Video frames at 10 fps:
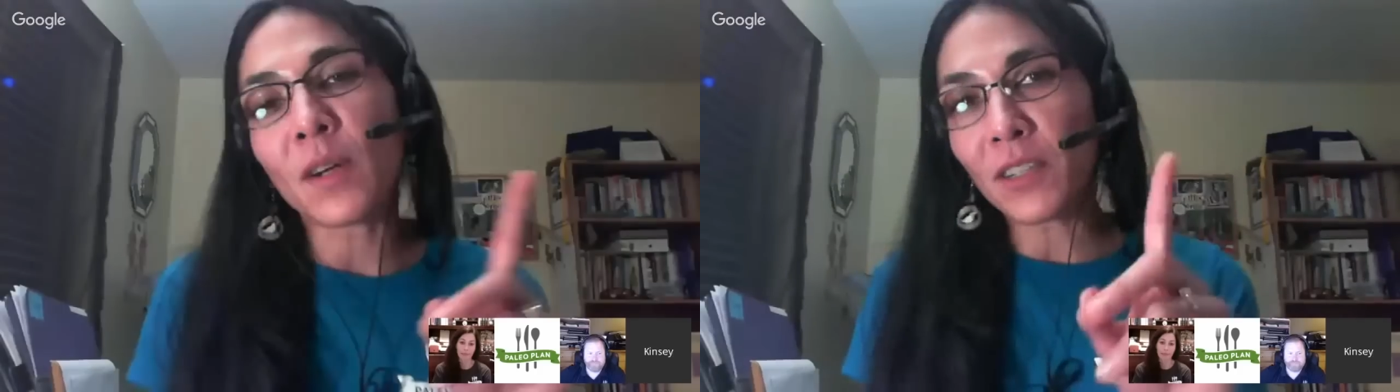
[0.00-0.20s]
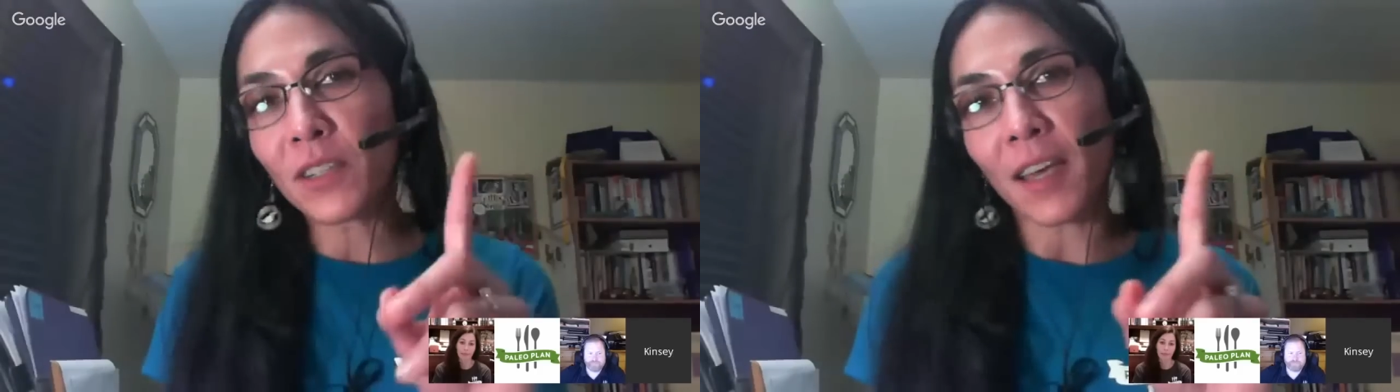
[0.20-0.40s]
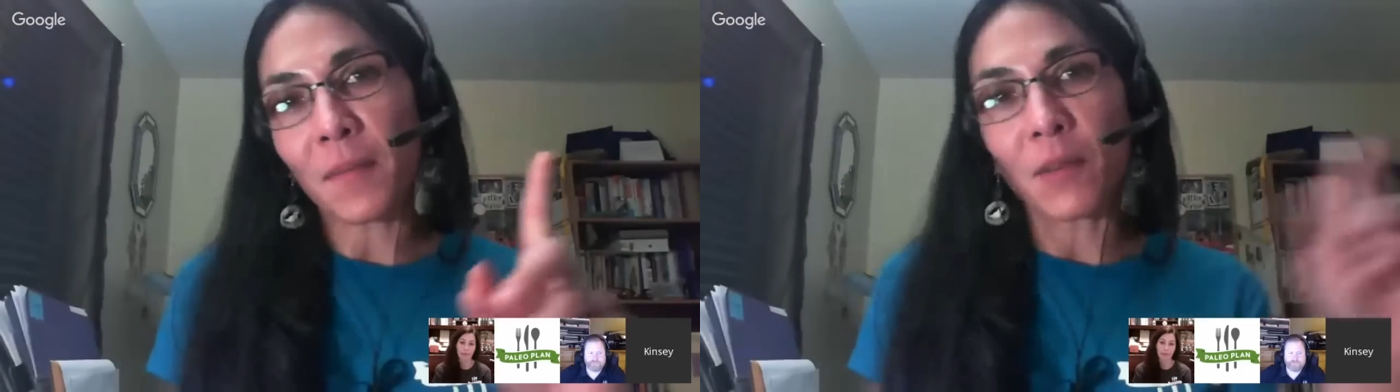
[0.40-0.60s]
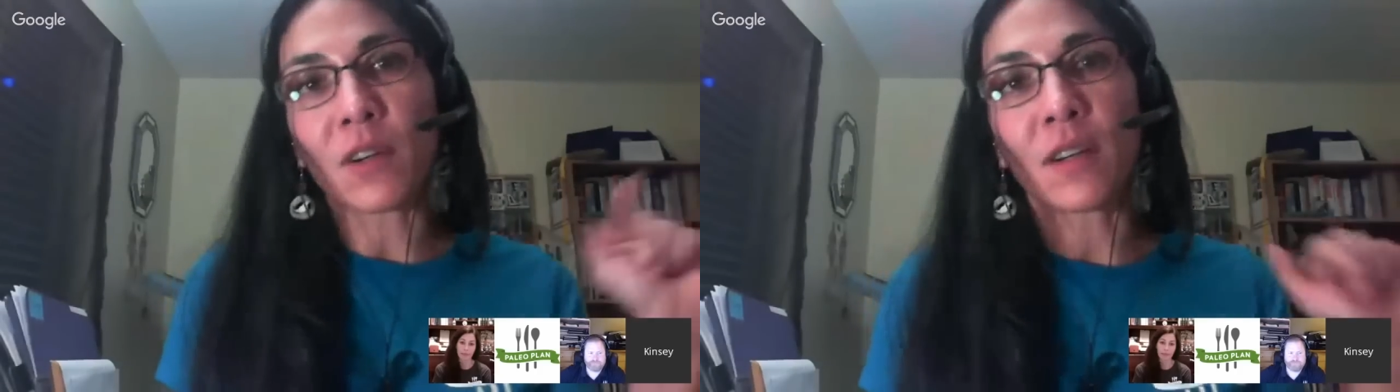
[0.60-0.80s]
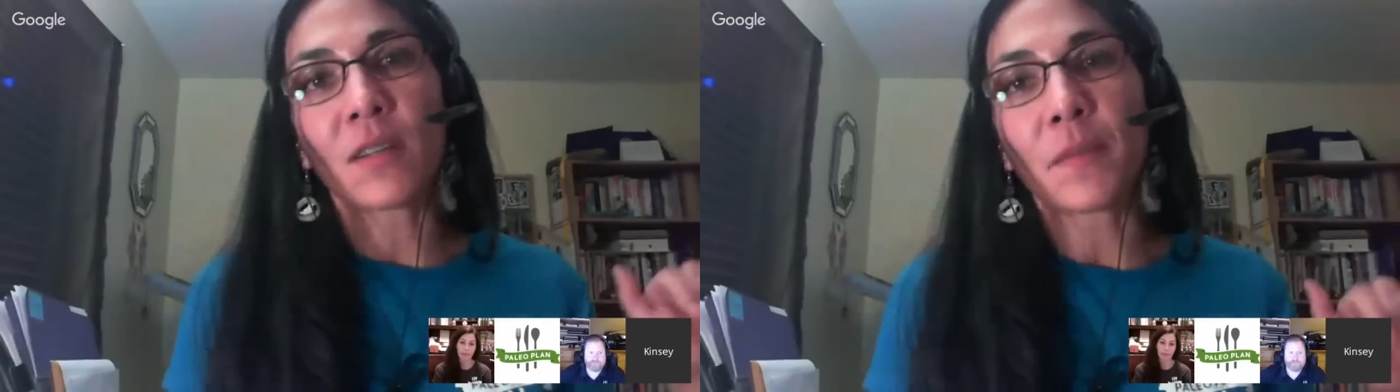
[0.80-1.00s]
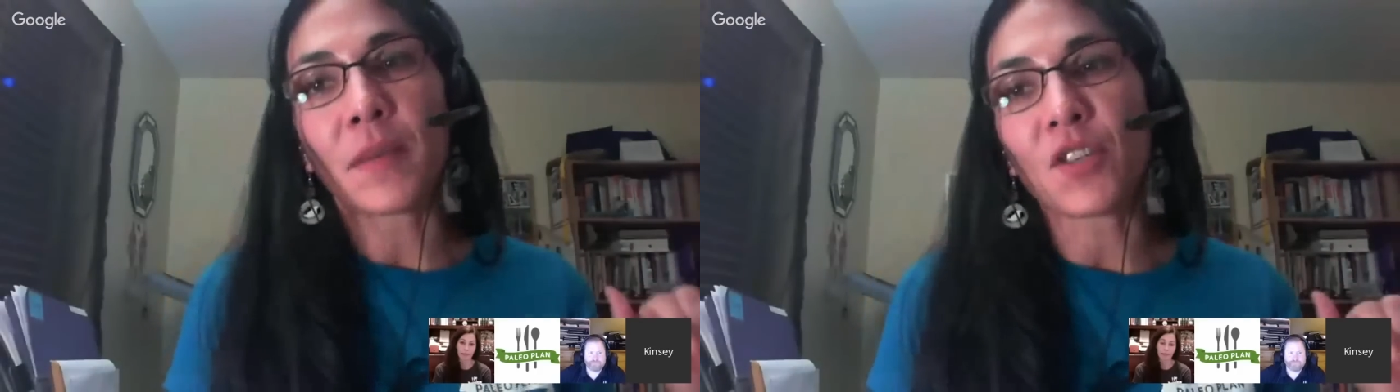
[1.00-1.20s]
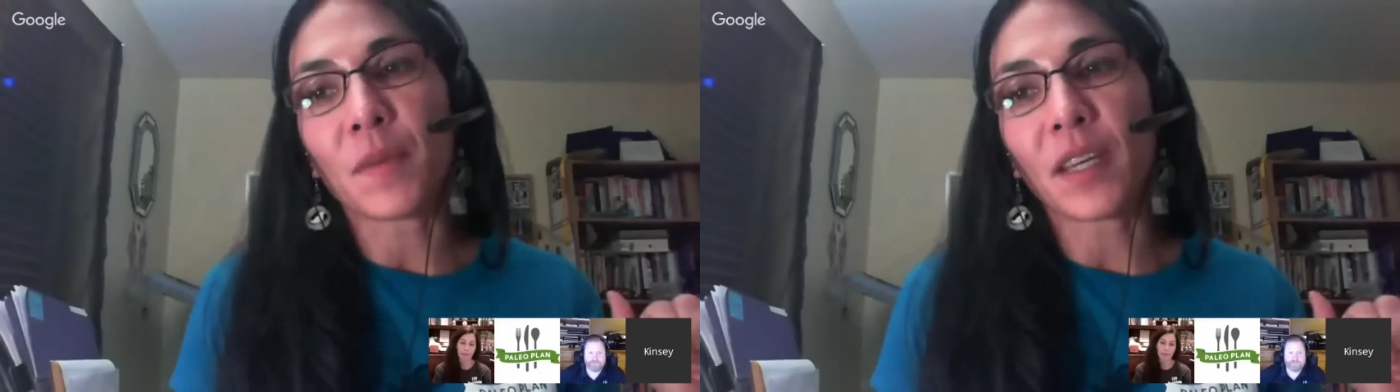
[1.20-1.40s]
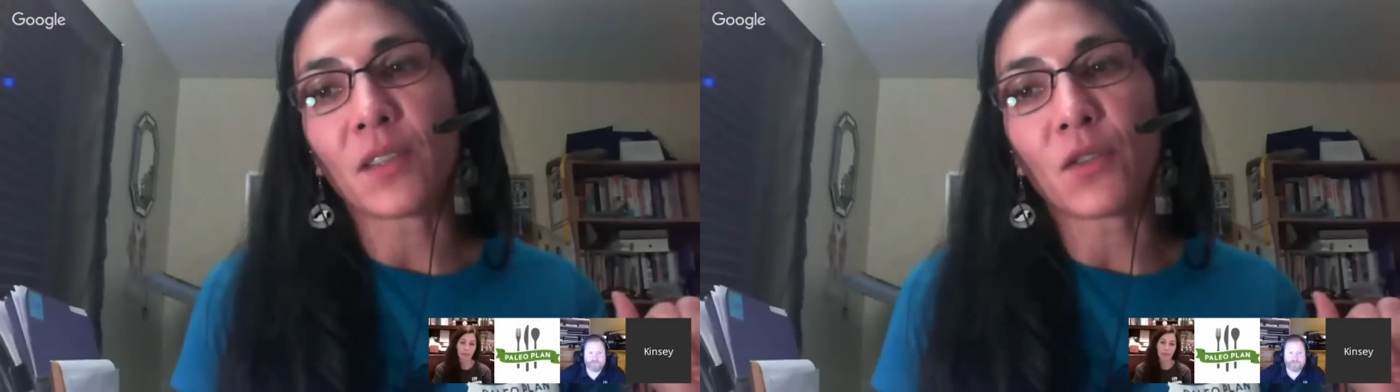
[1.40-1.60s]
more time I wanted to mention,
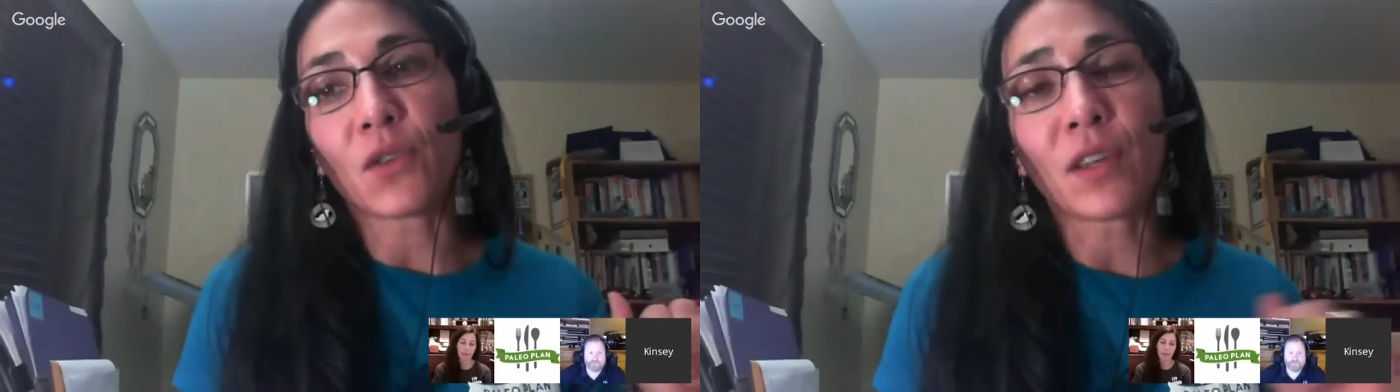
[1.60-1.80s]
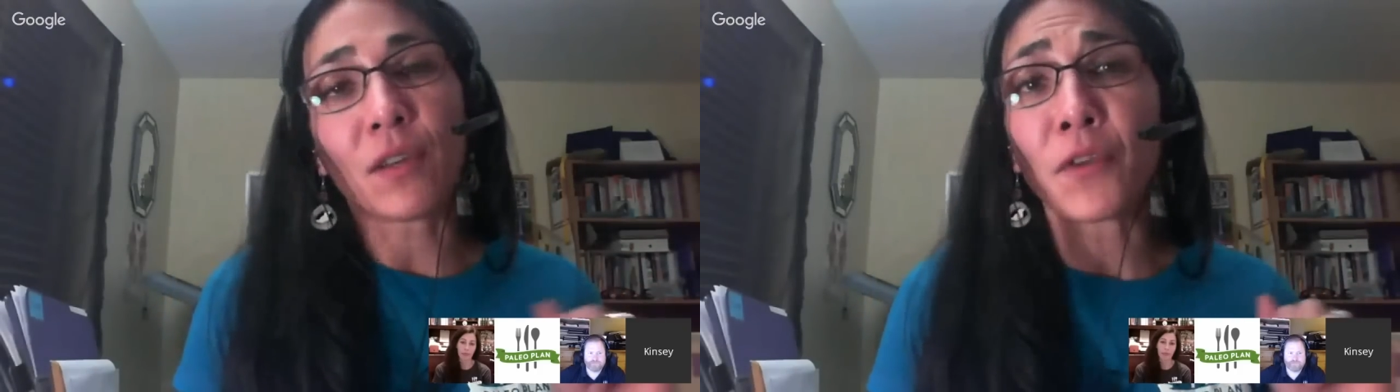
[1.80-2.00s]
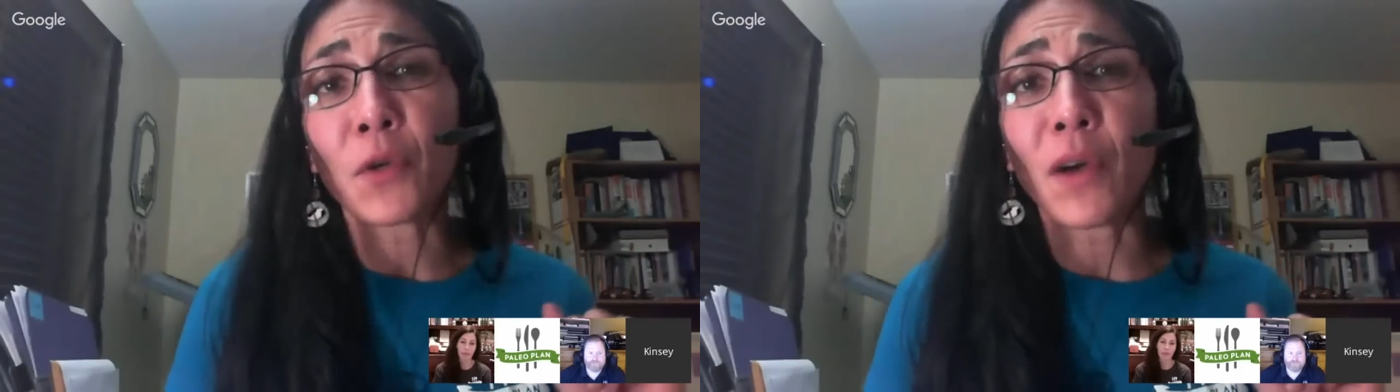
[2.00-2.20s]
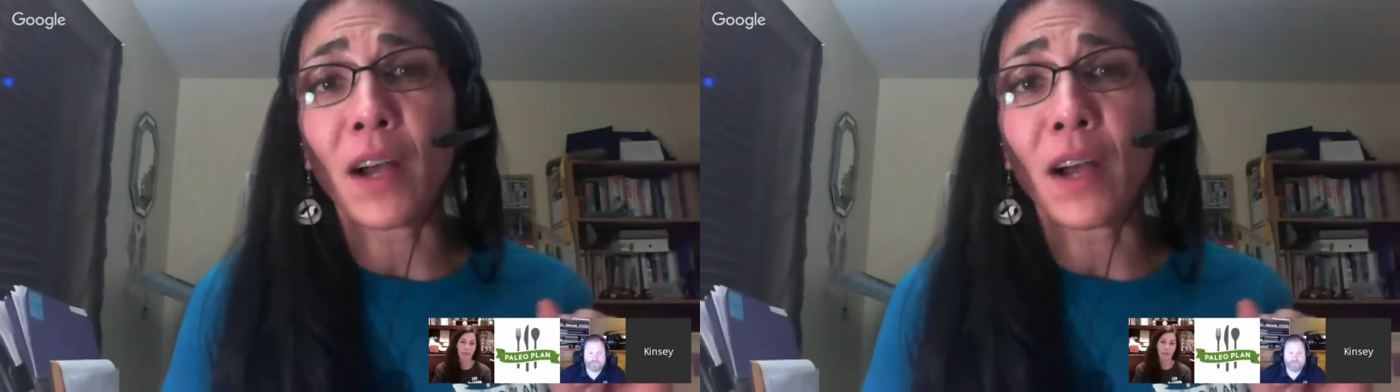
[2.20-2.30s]
because there's only a few